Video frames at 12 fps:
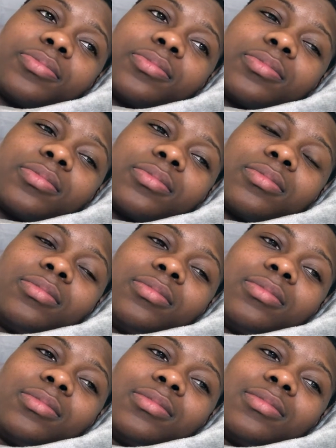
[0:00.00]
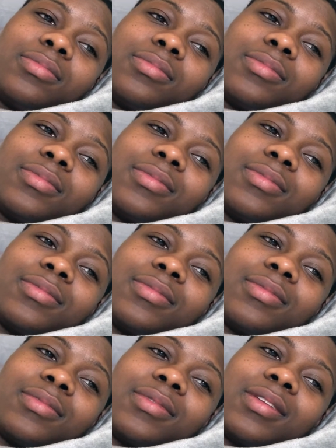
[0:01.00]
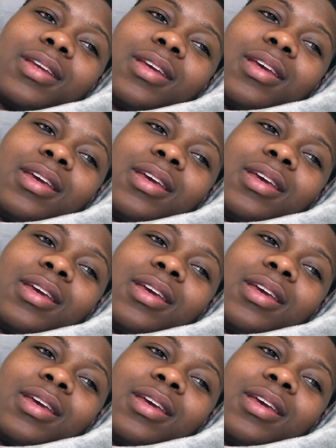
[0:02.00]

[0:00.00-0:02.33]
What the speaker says: (silence)